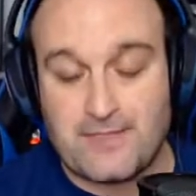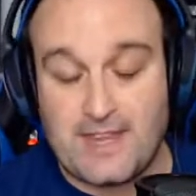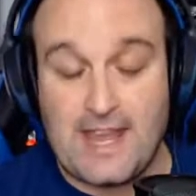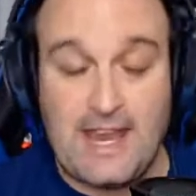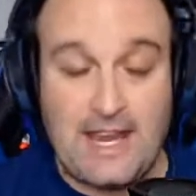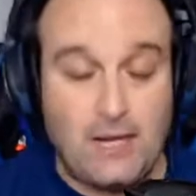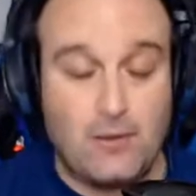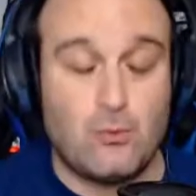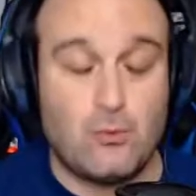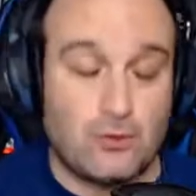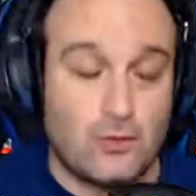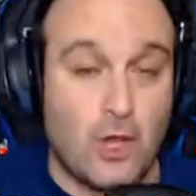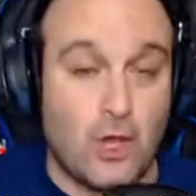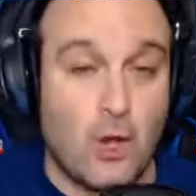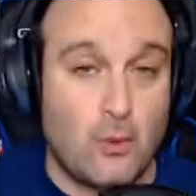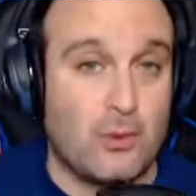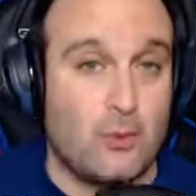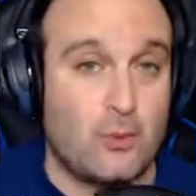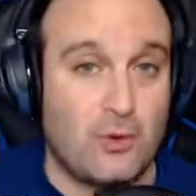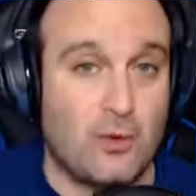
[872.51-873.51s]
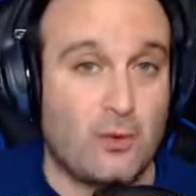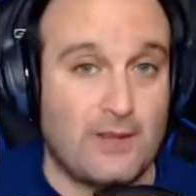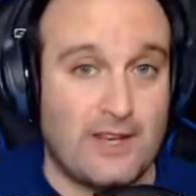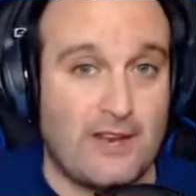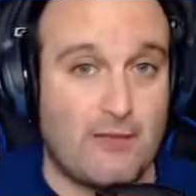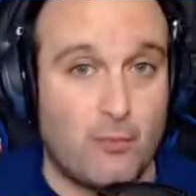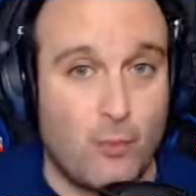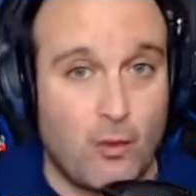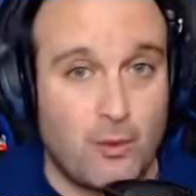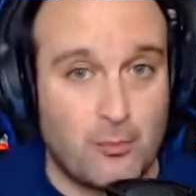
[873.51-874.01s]
A, knowing we only
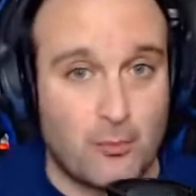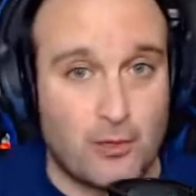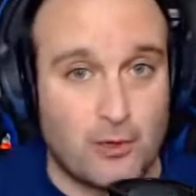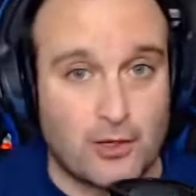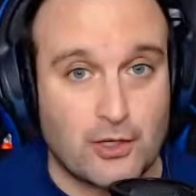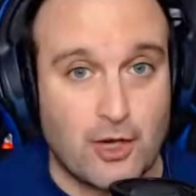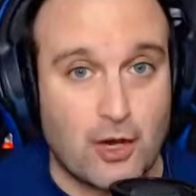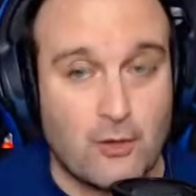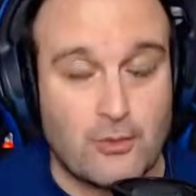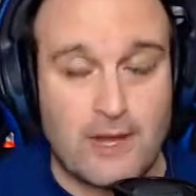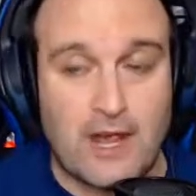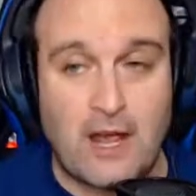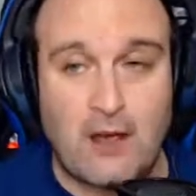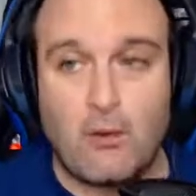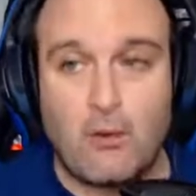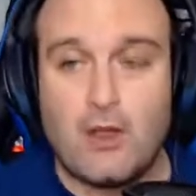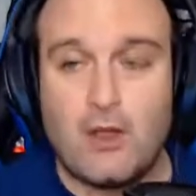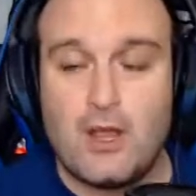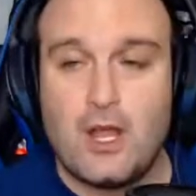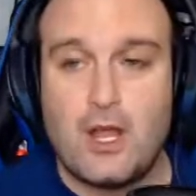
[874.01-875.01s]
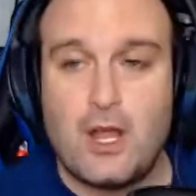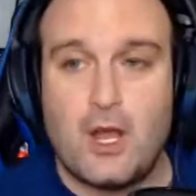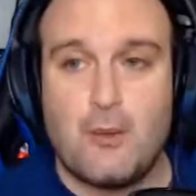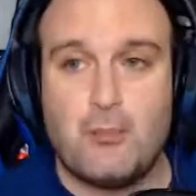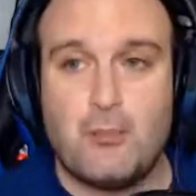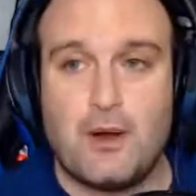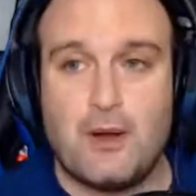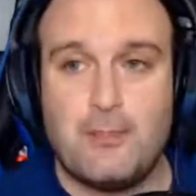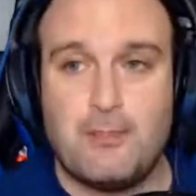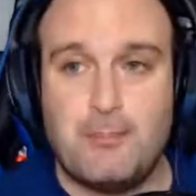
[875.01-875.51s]
have one more to go now,
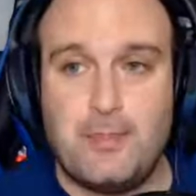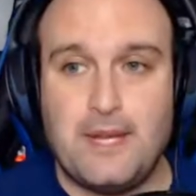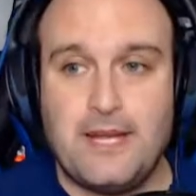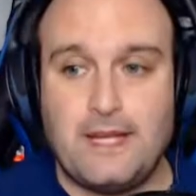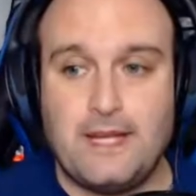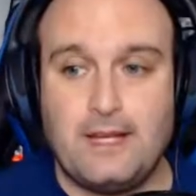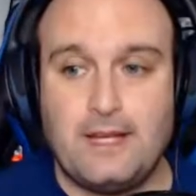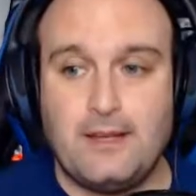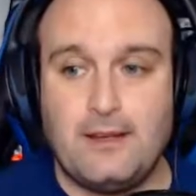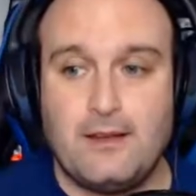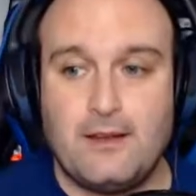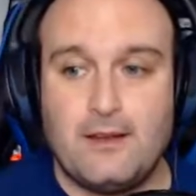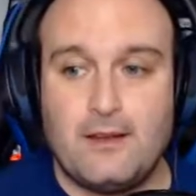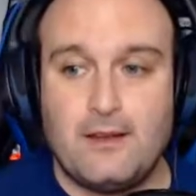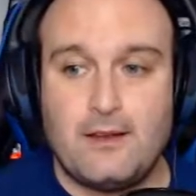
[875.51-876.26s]
but B,